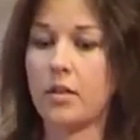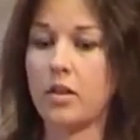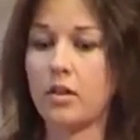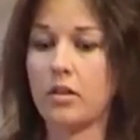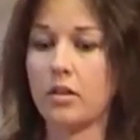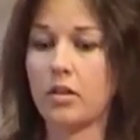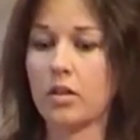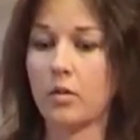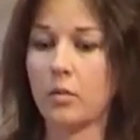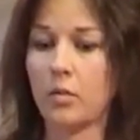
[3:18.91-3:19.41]

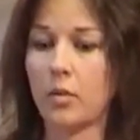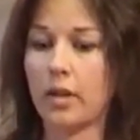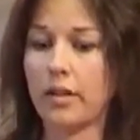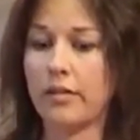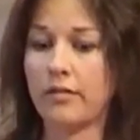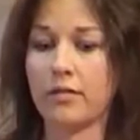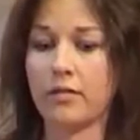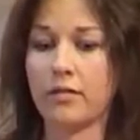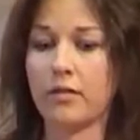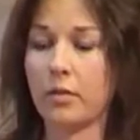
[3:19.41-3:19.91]
look,
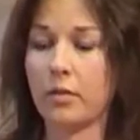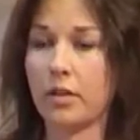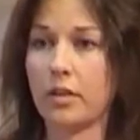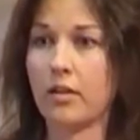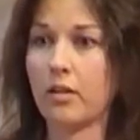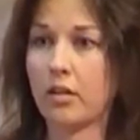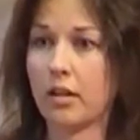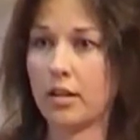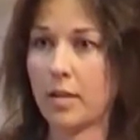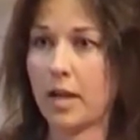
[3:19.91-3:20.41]
we're
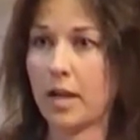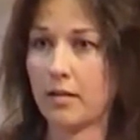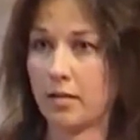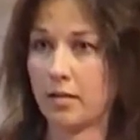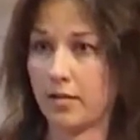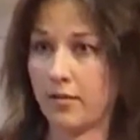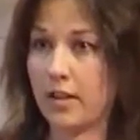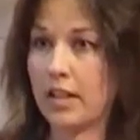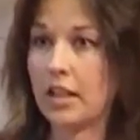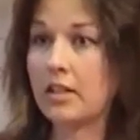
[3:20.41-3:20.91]
not going to be able
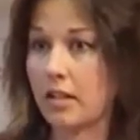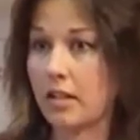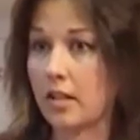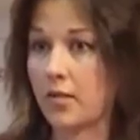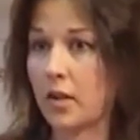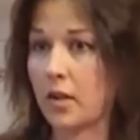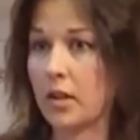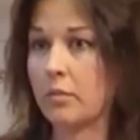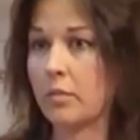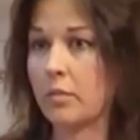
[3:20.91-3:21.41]
to finish
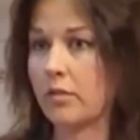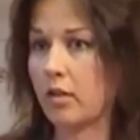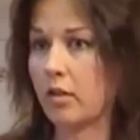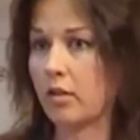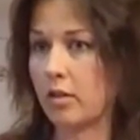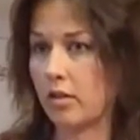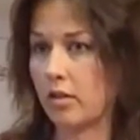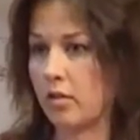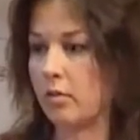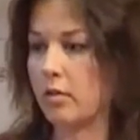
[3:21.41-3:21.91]
this film. We've
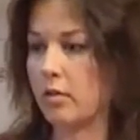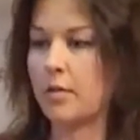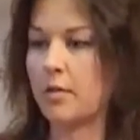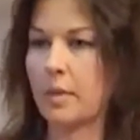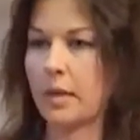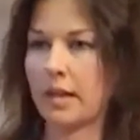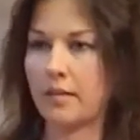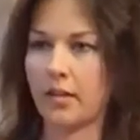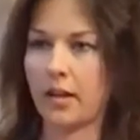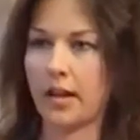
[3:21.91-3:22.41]
got to do all these
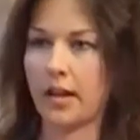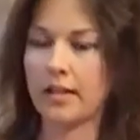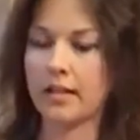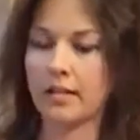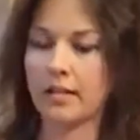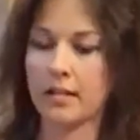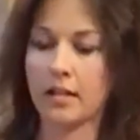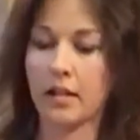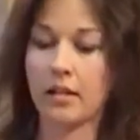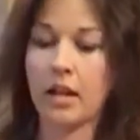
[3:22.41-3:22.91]
big fights
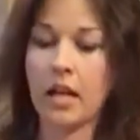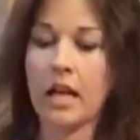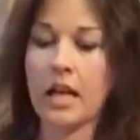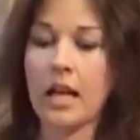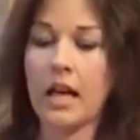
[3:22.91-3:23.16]
and stuff.